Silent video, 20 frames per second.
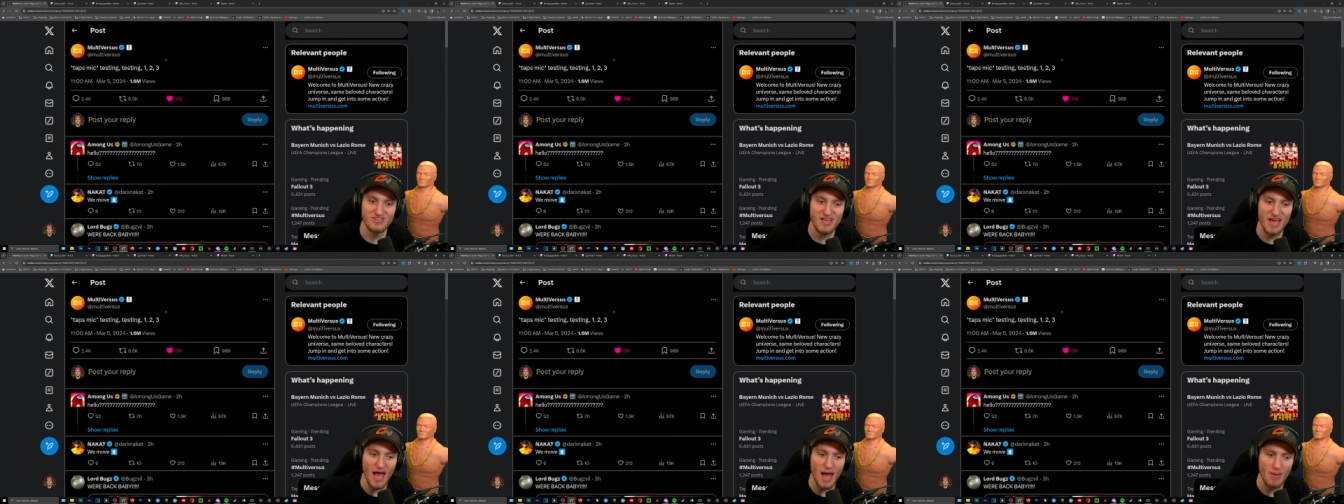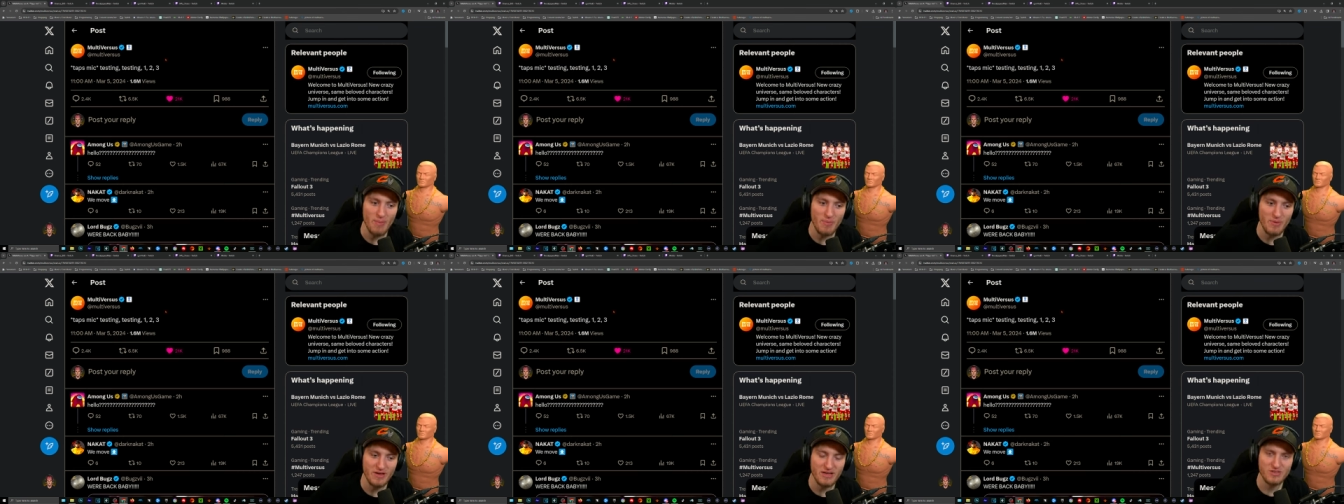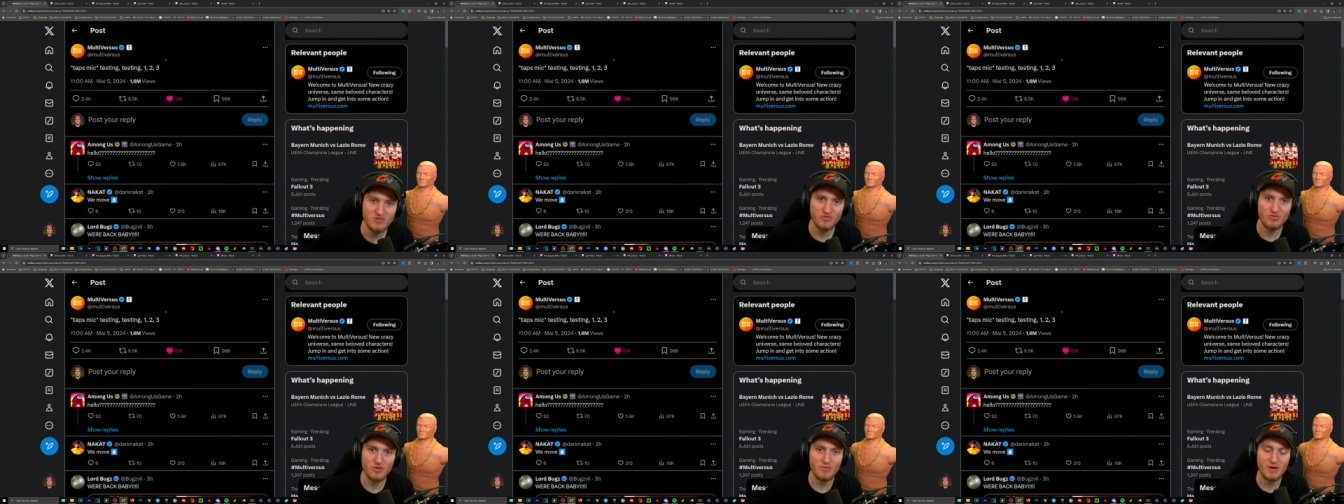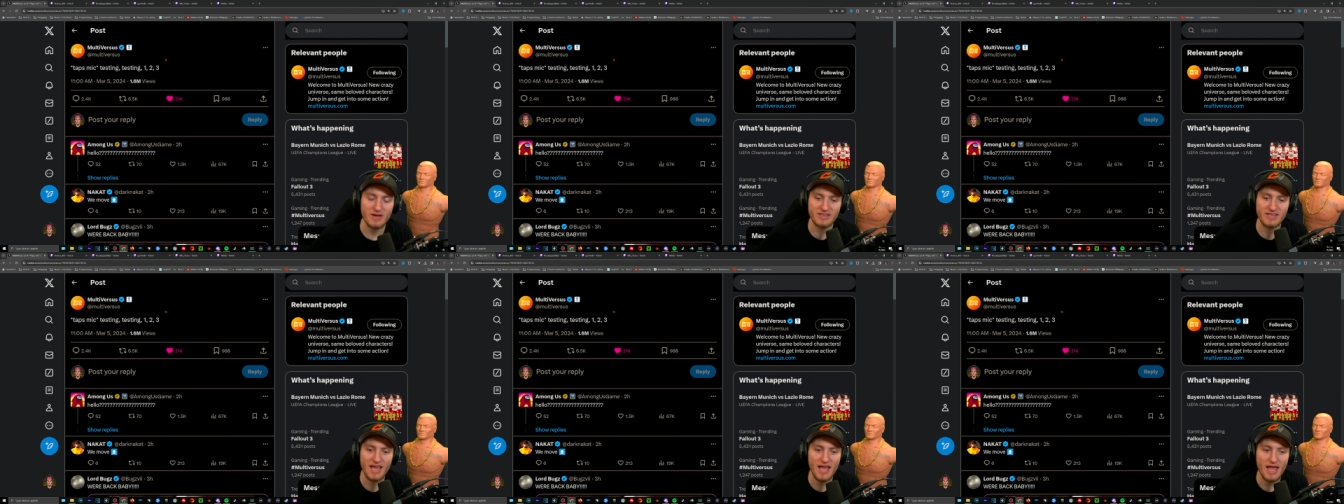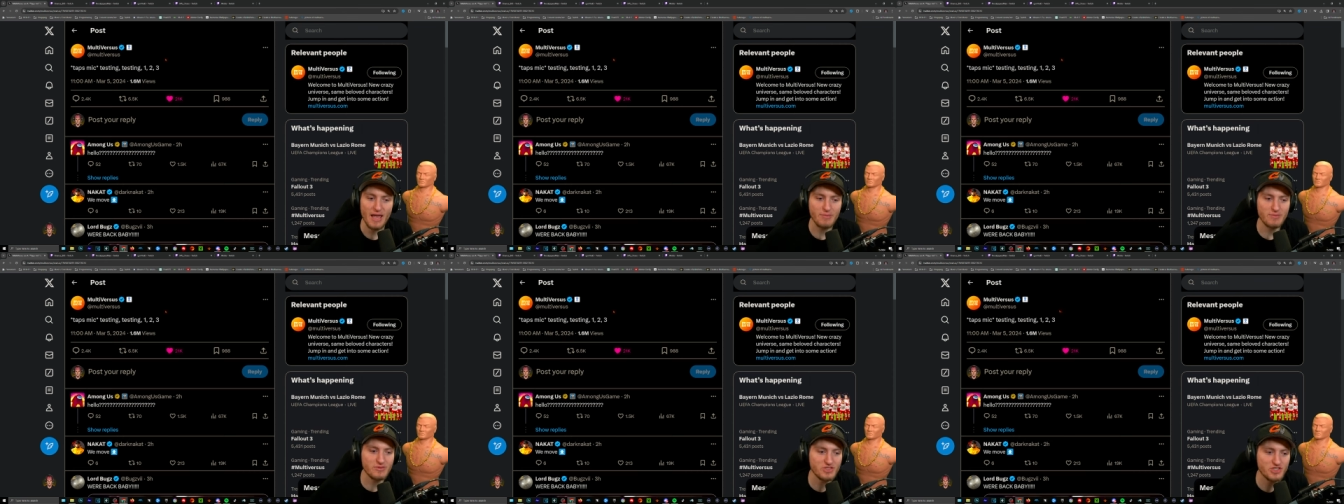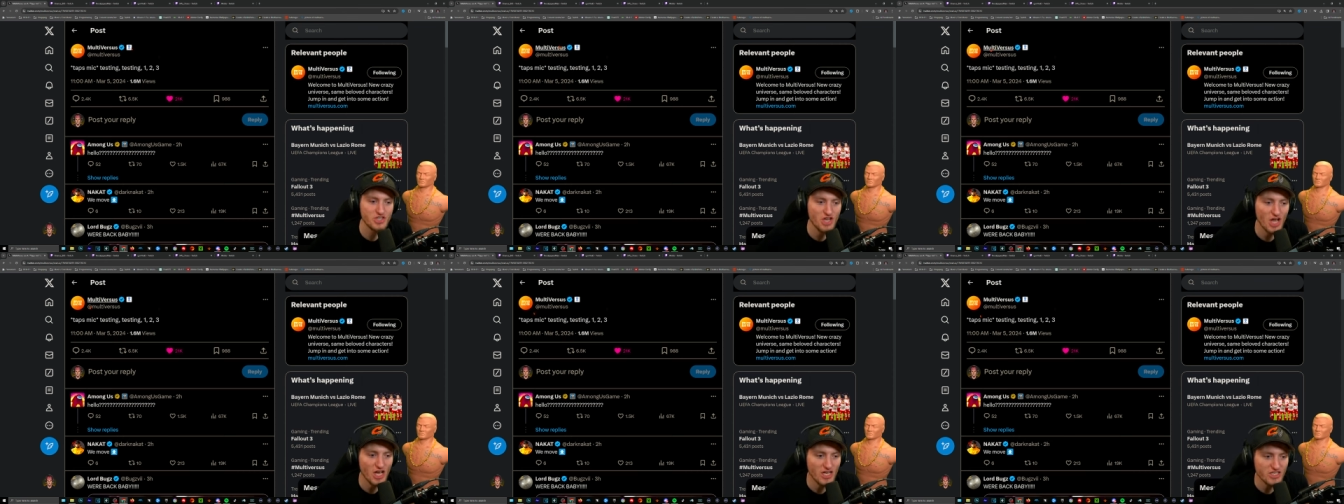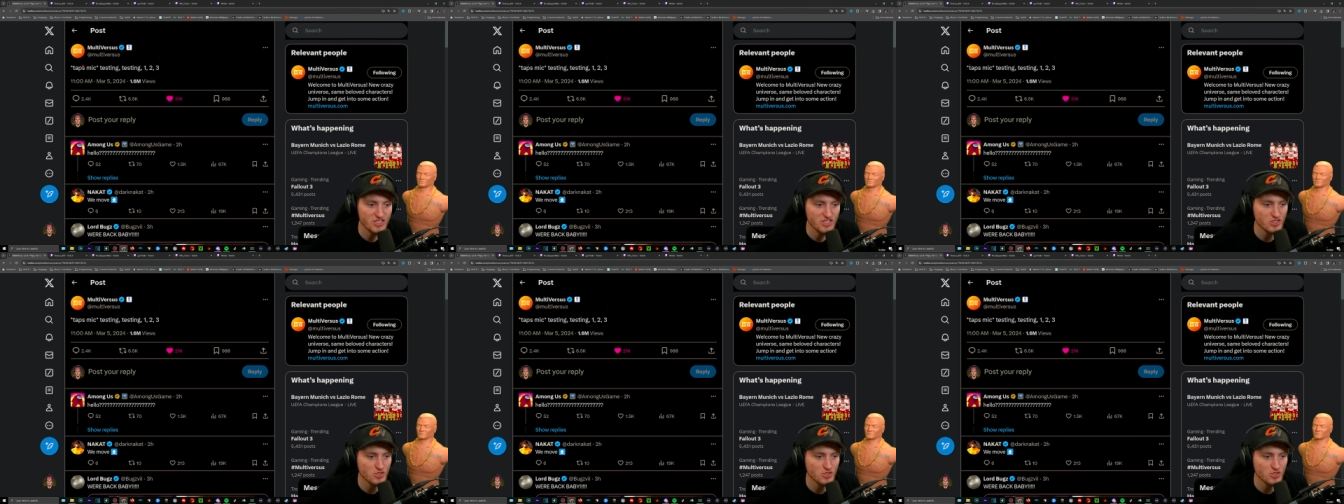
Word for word: happiness from a game just